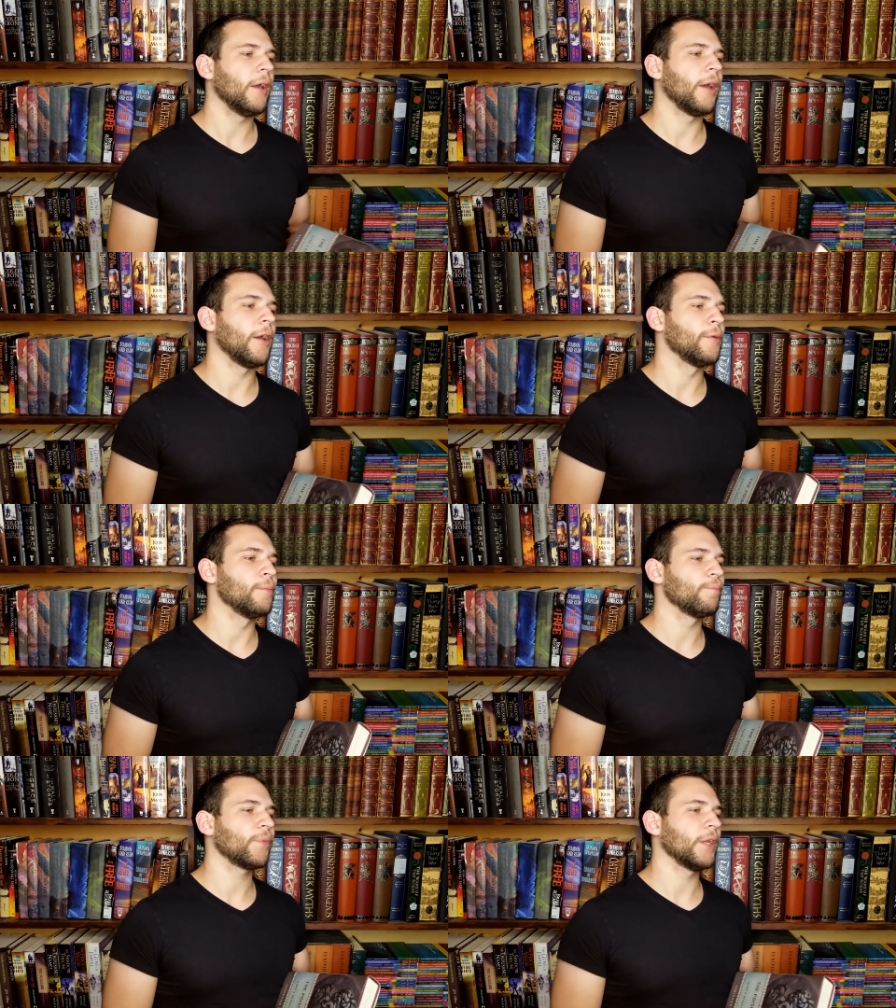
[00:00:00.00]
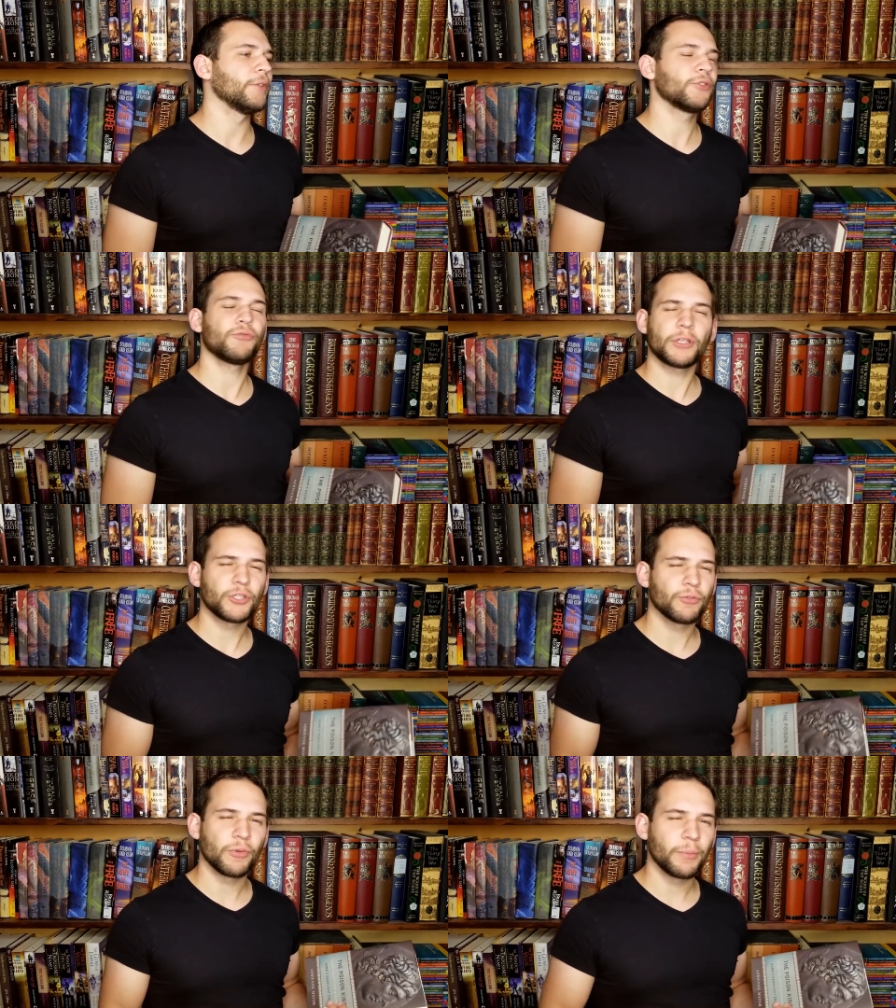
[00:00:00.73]
um,
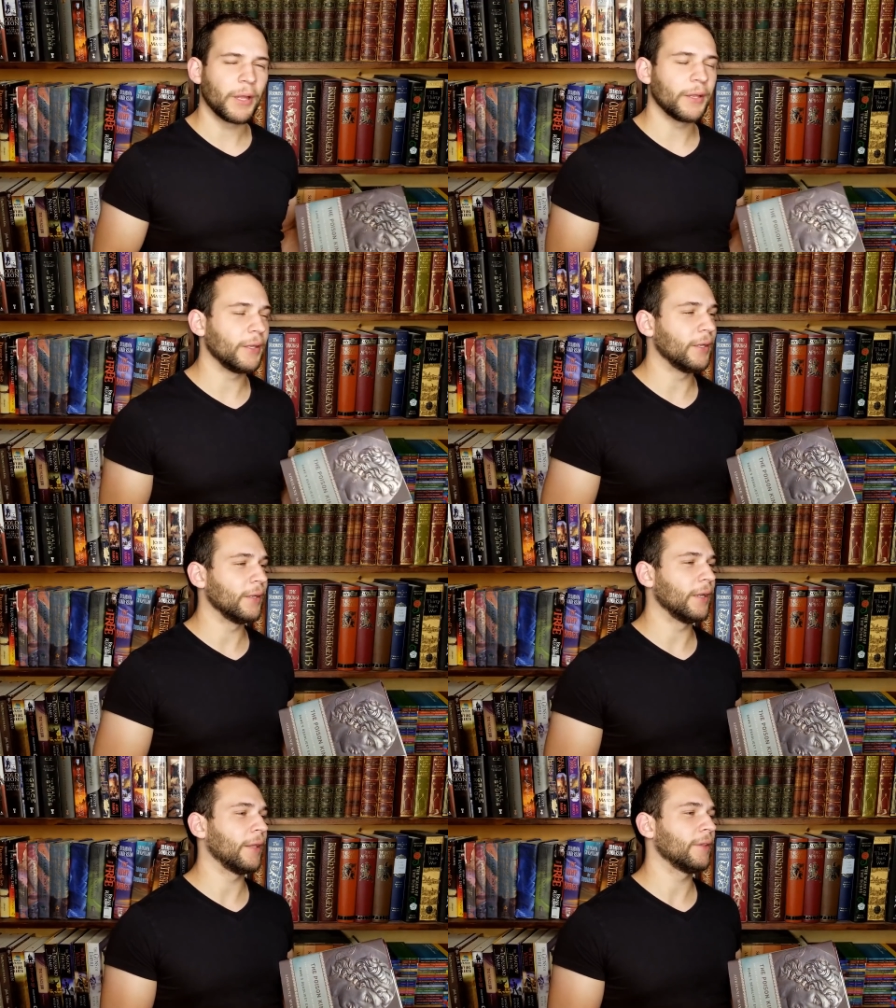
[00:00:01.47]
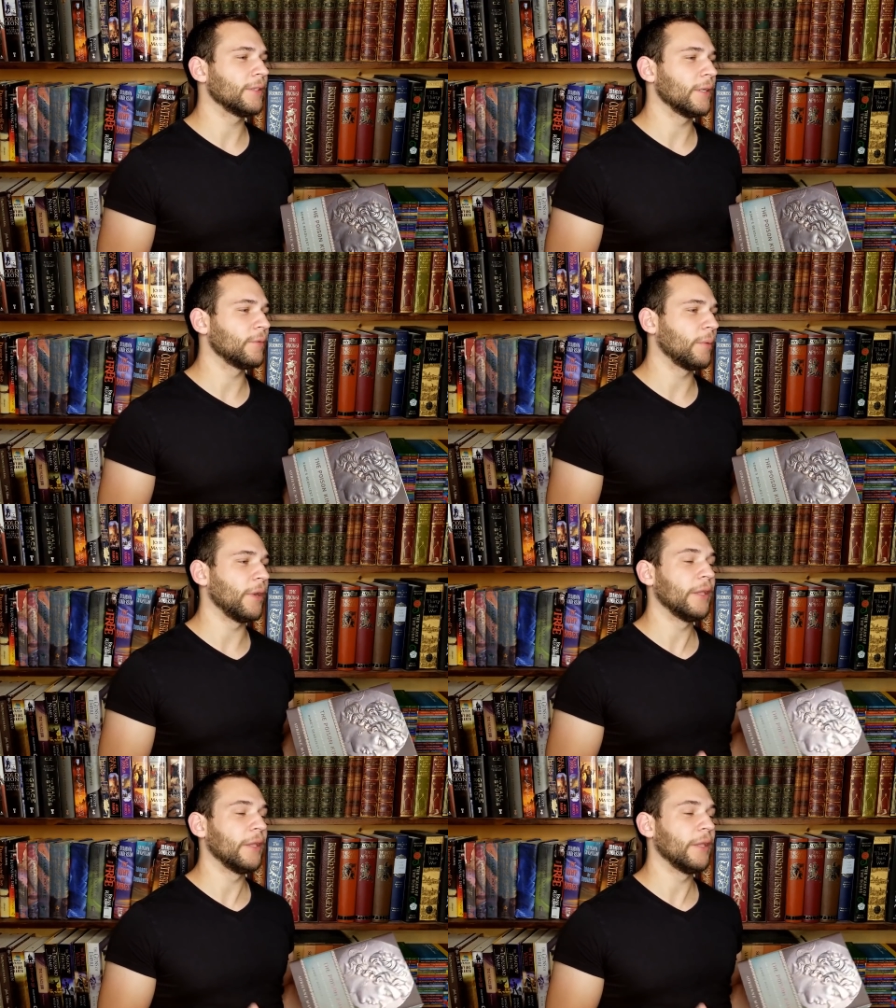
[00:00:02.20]
insurrection rebellion at the same time,